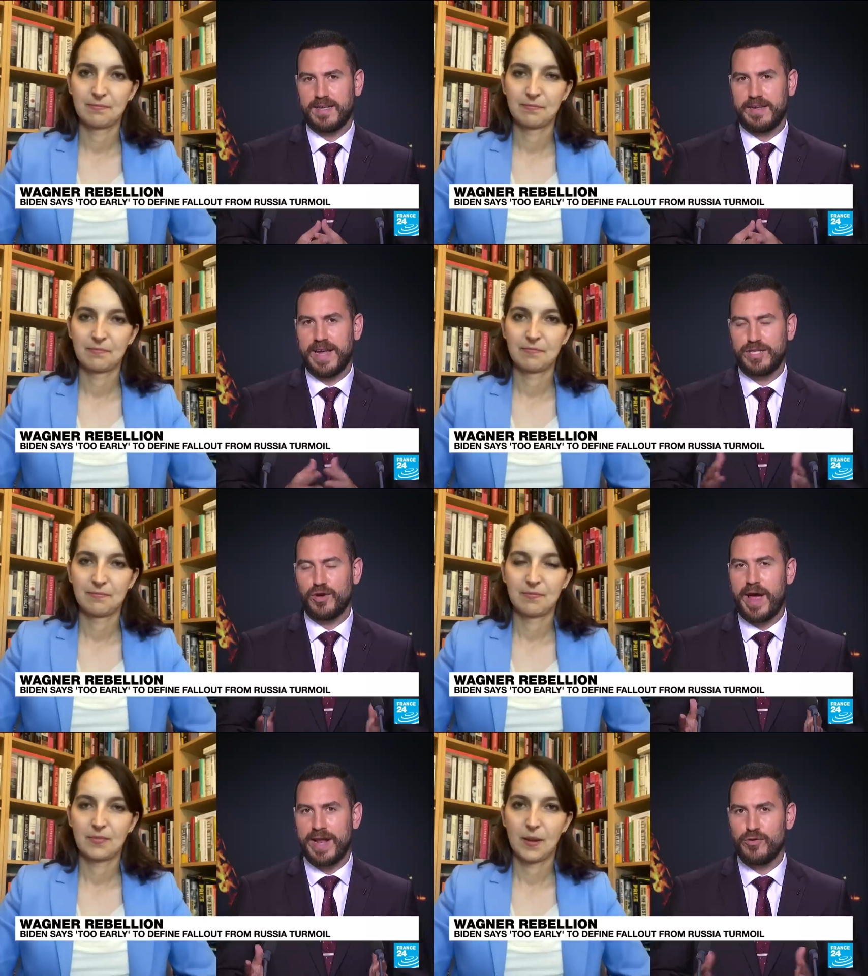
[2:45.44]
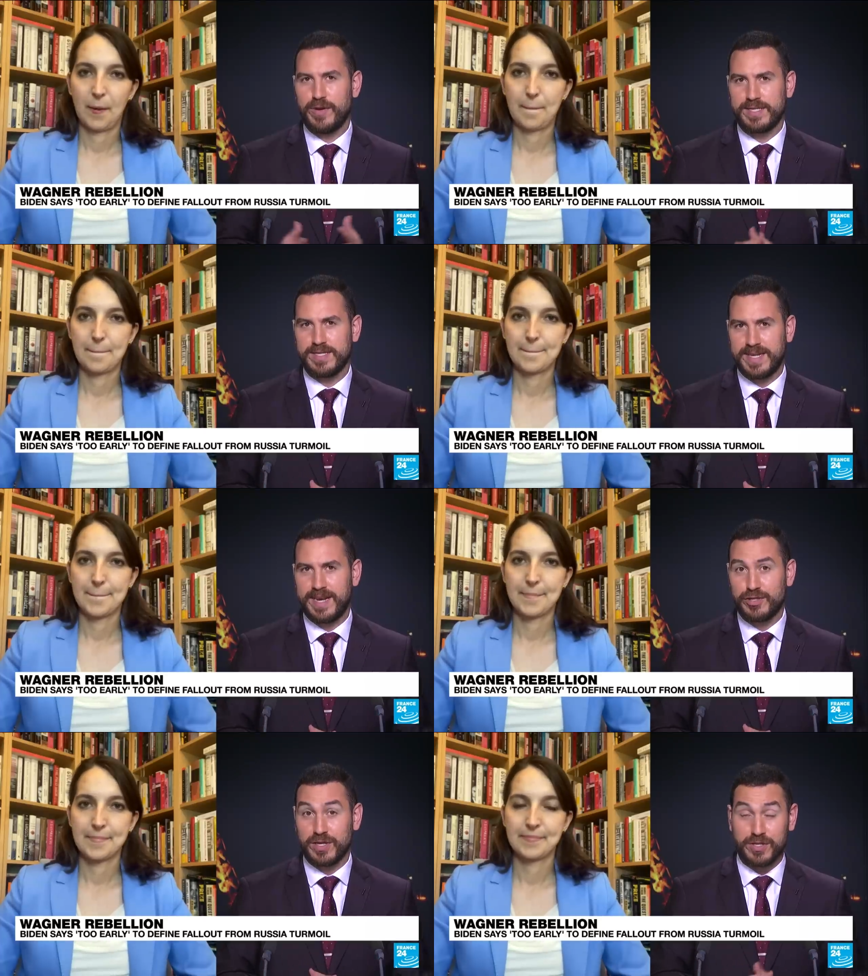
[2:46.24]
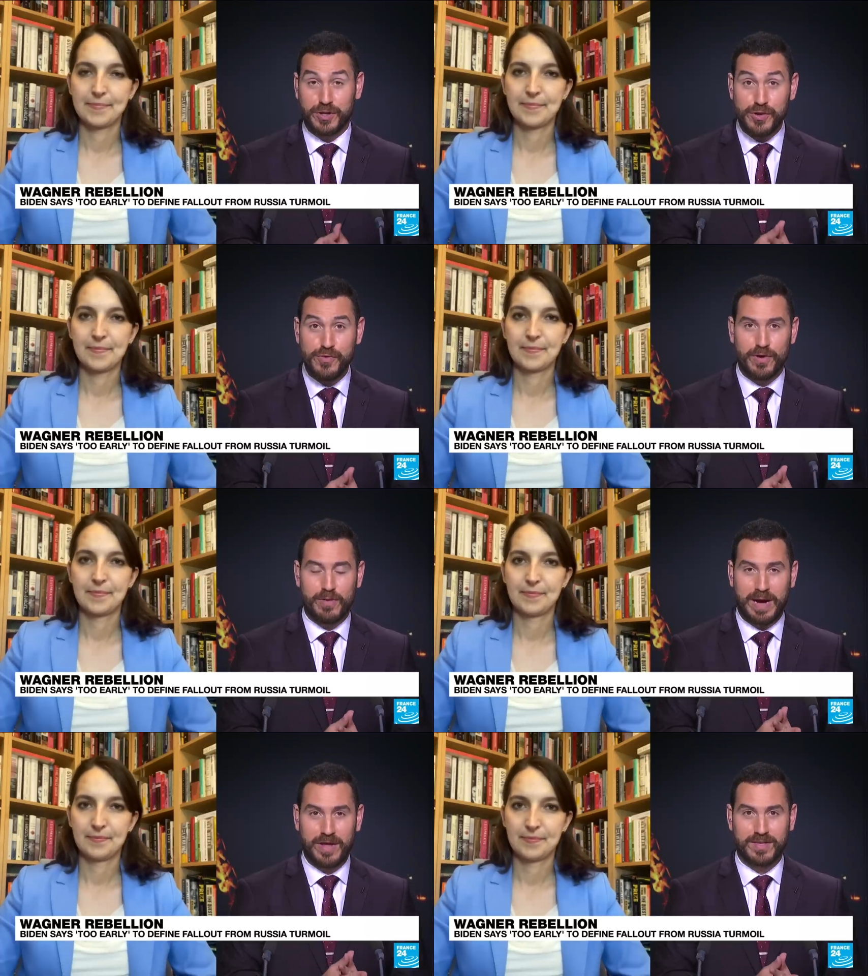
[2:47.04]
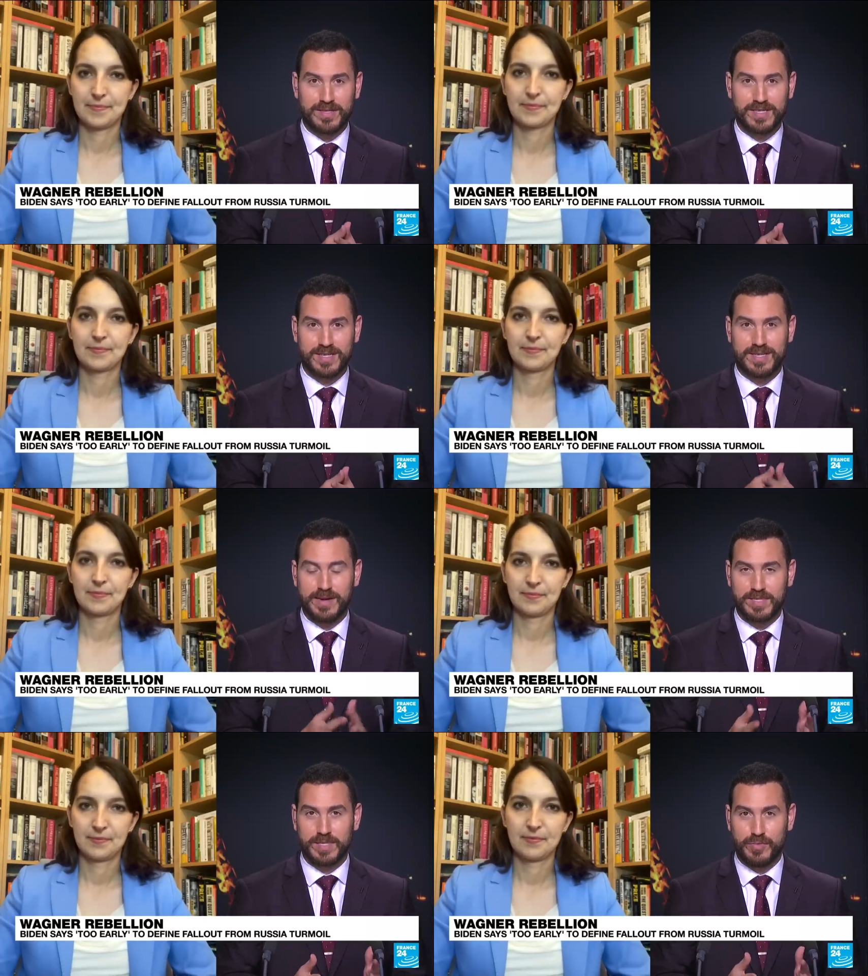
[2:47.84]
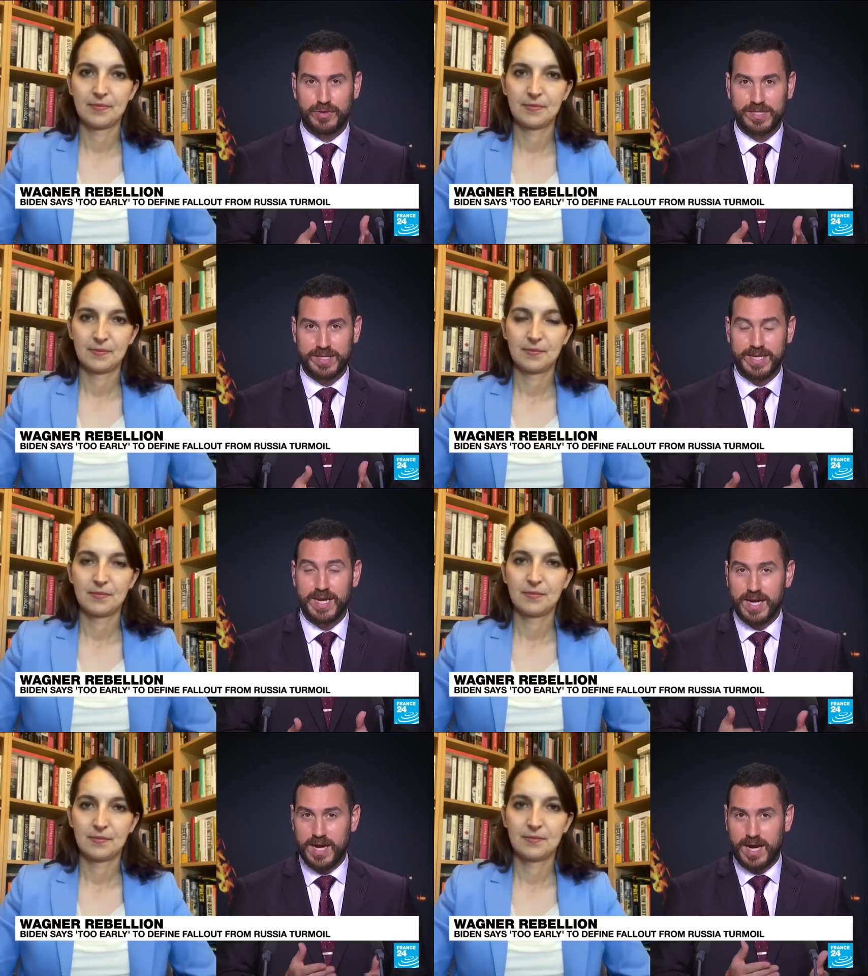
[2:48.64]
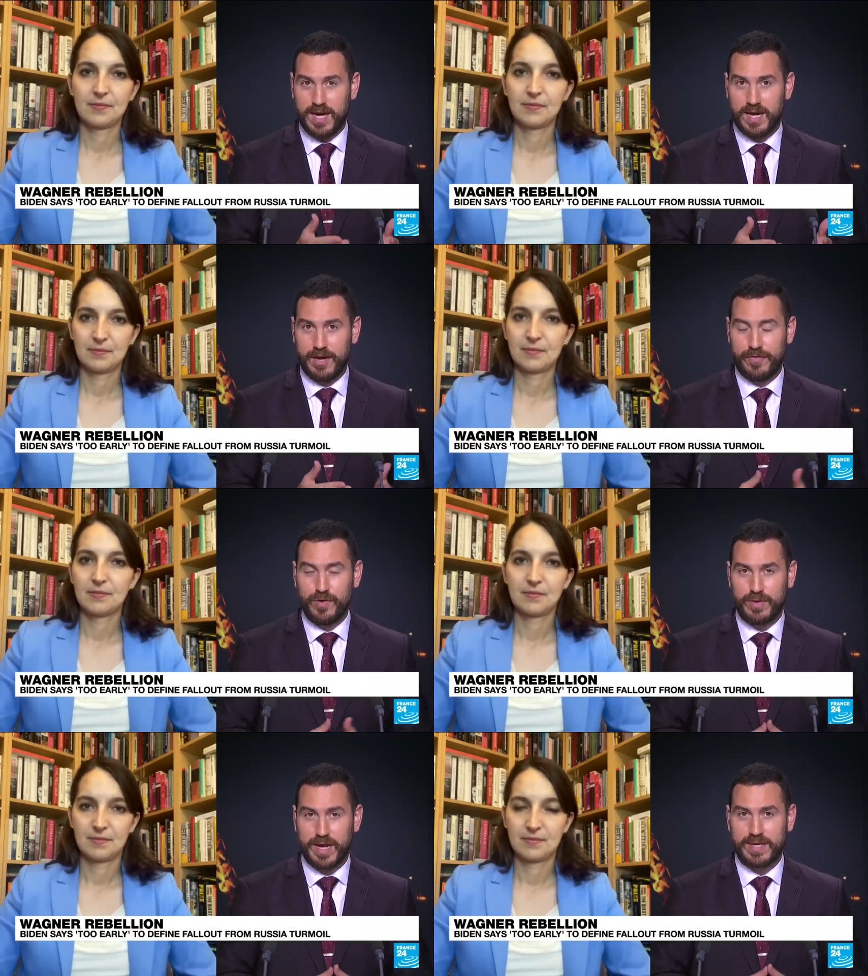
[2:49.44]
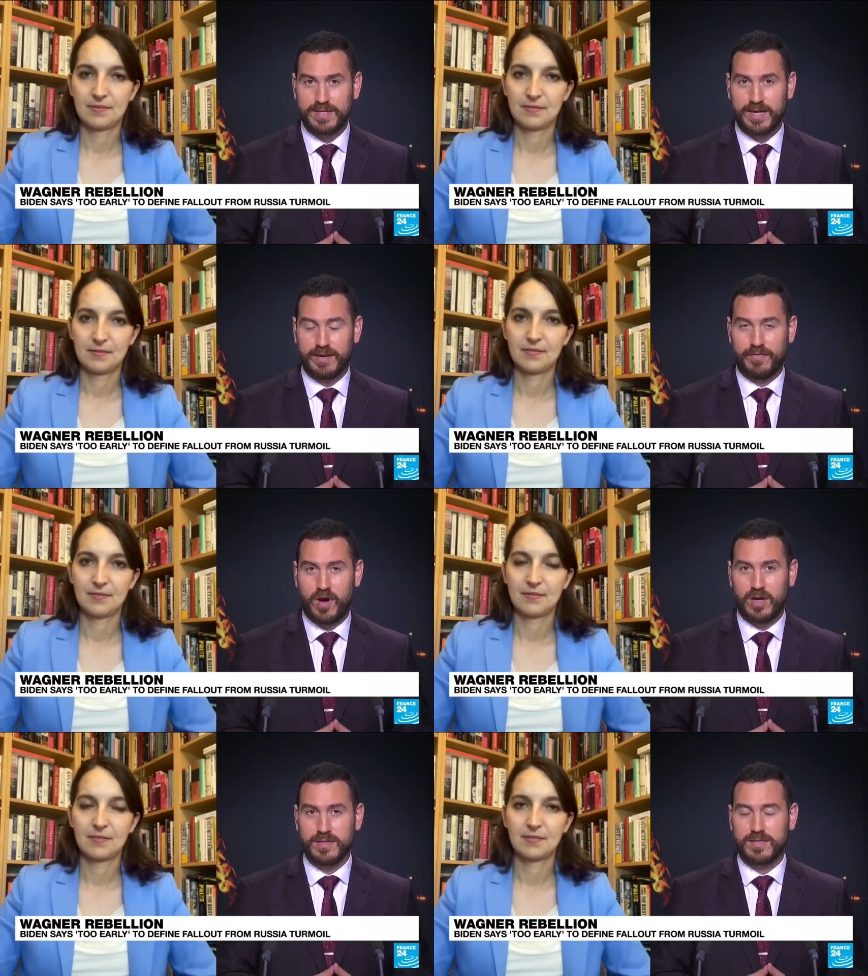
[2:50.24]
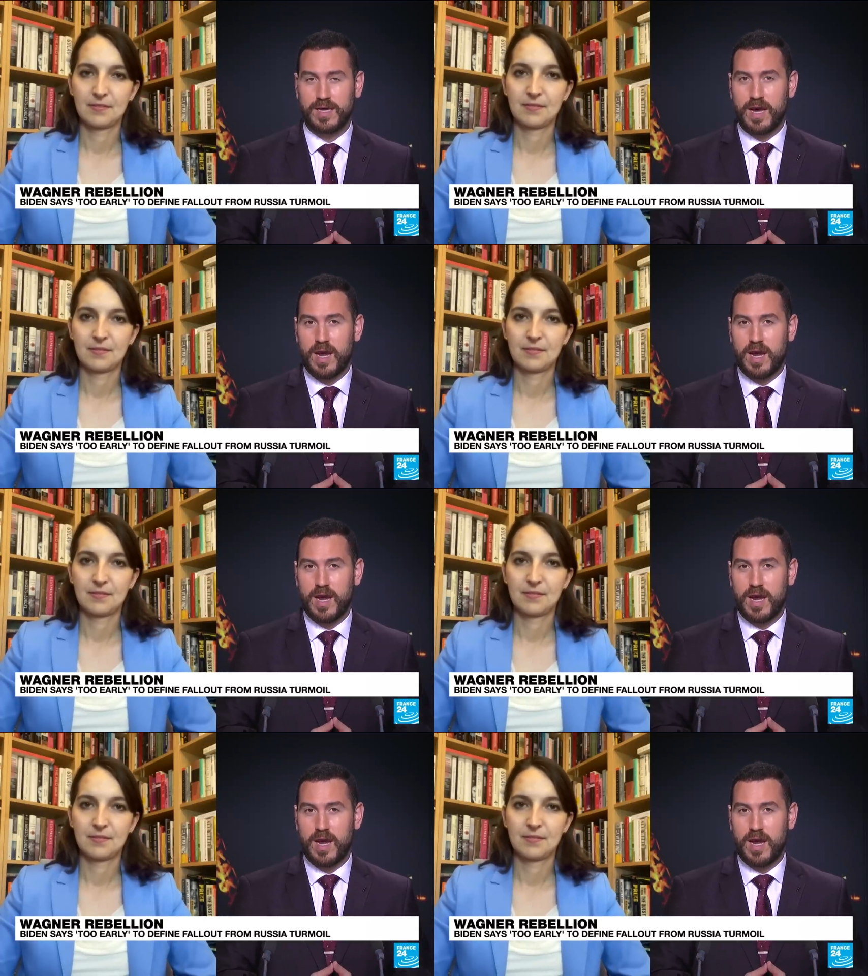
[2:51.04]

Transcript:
Speaker 1: NATO and US intelligence knew about this attempted mutiny uh, a few days in advance.